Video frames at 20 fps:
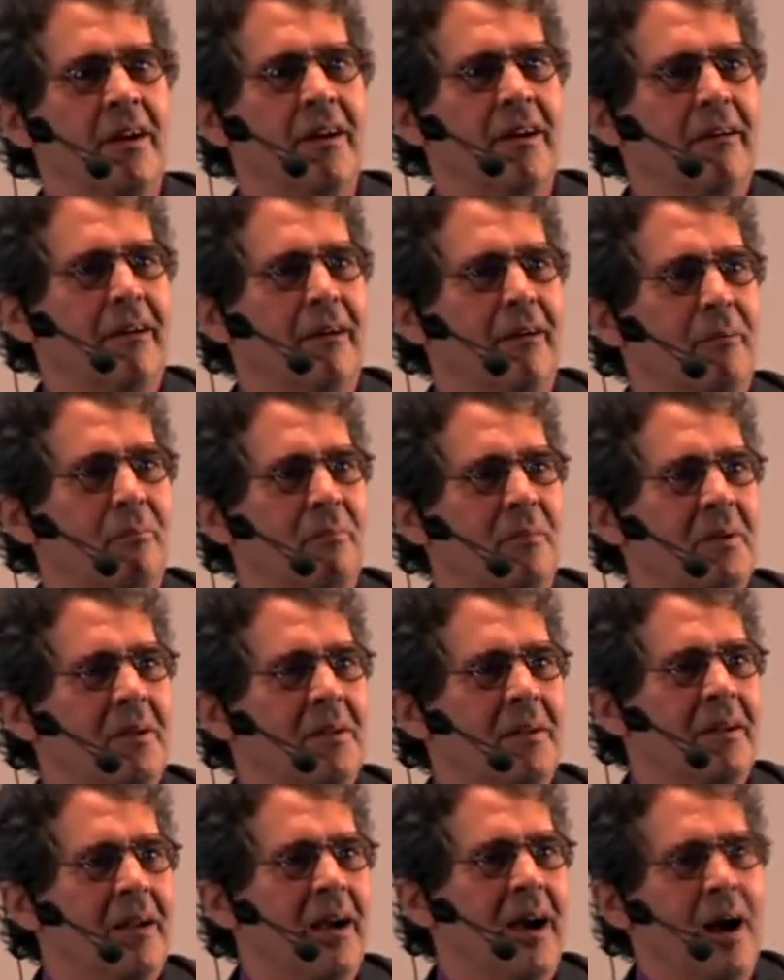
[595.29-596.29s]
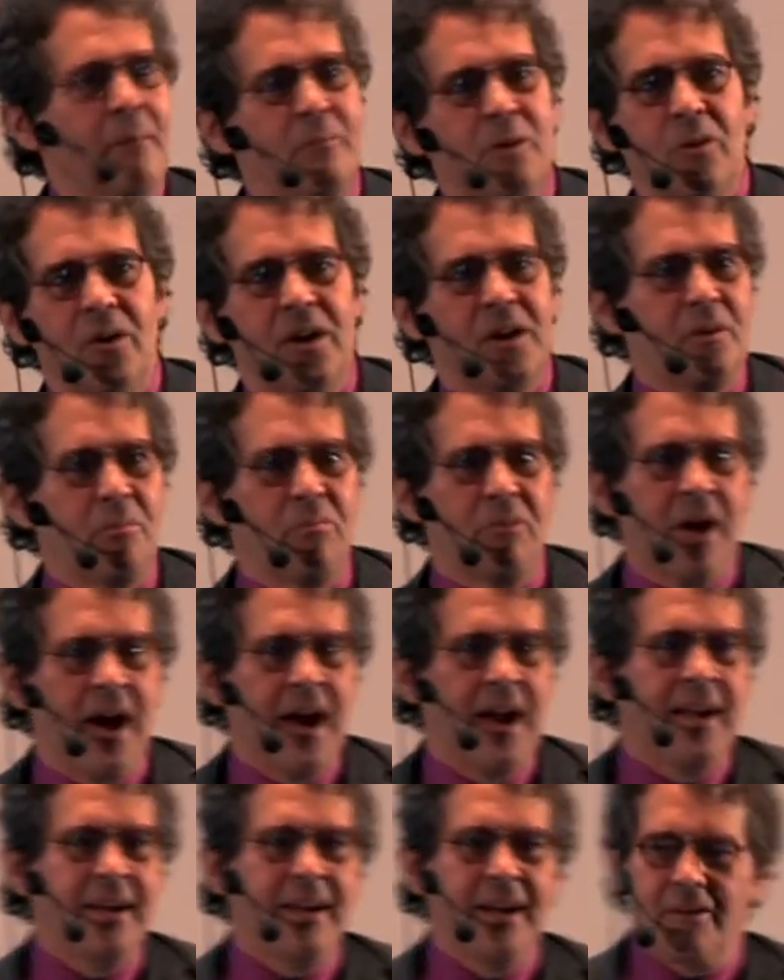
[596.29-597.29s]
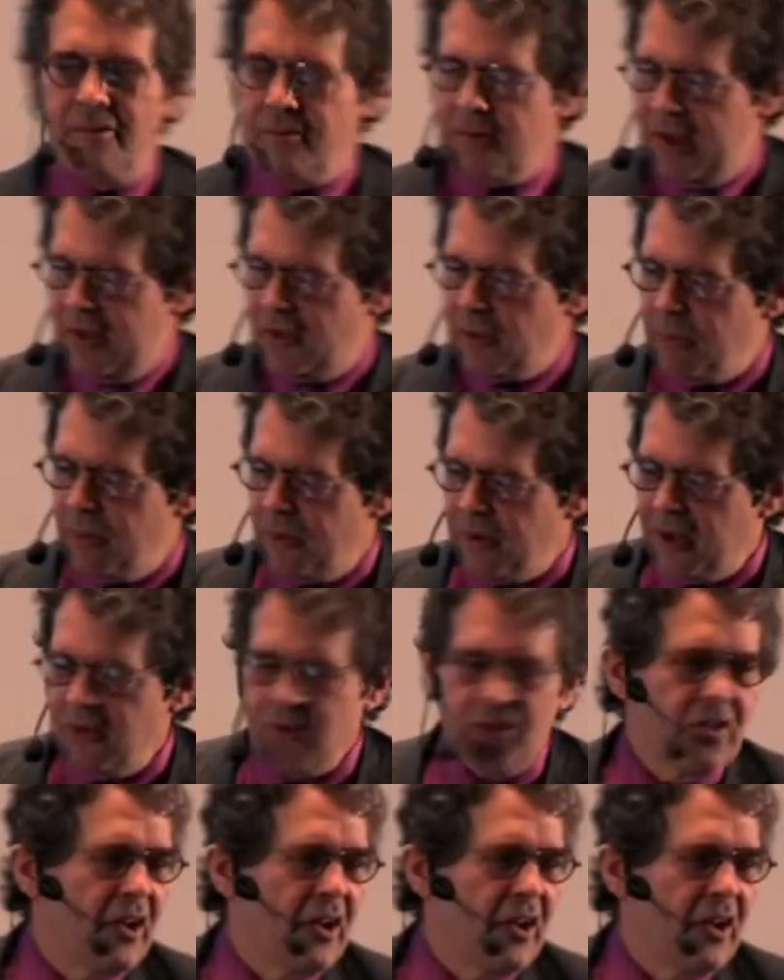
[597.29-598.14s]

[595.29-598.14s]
Um, I'm going to Brian on Facebook and